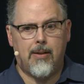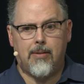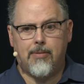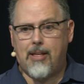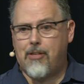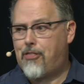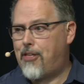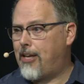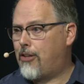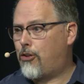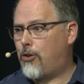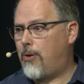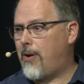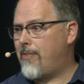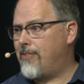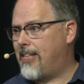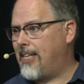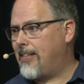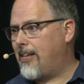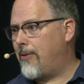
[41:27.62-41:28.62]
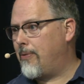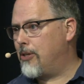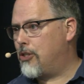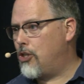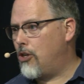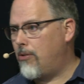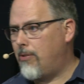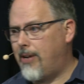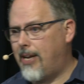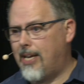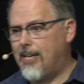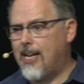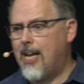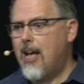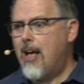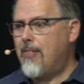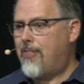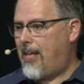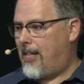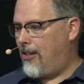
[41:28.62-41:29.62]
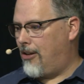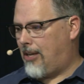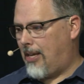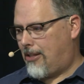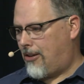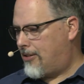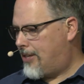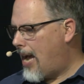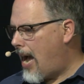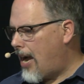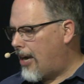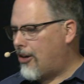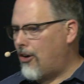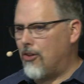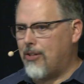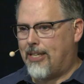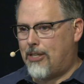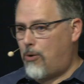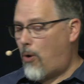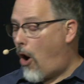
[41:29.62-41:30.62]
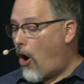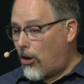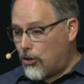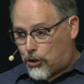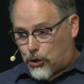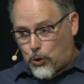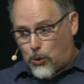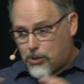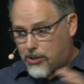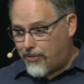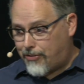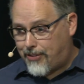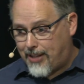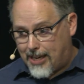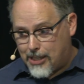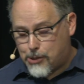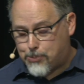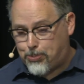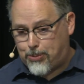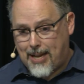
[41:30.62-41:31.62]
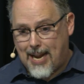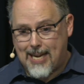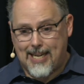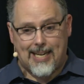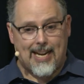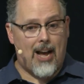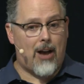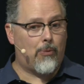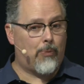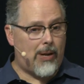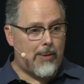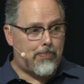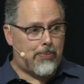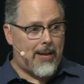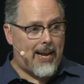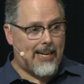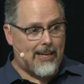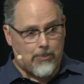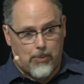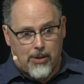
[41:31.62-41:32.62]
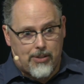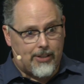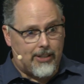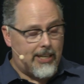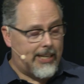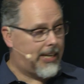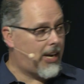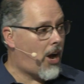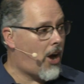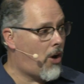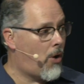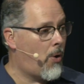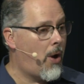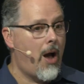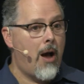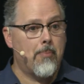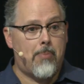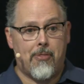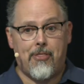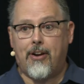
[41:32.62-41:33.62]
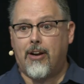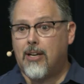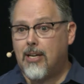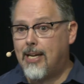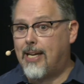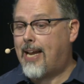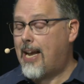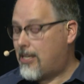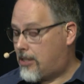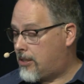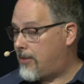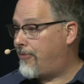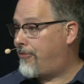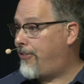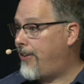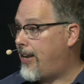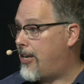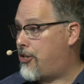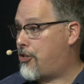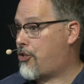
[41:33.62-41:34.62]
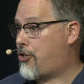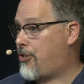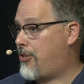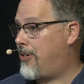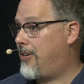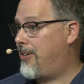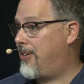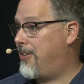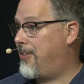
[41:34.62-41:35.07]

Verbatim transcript: They think through everything they were doing. They look at their tackle. They do all sorts of things, planning out, replanning where they're going to go, but they're going to catch some fish.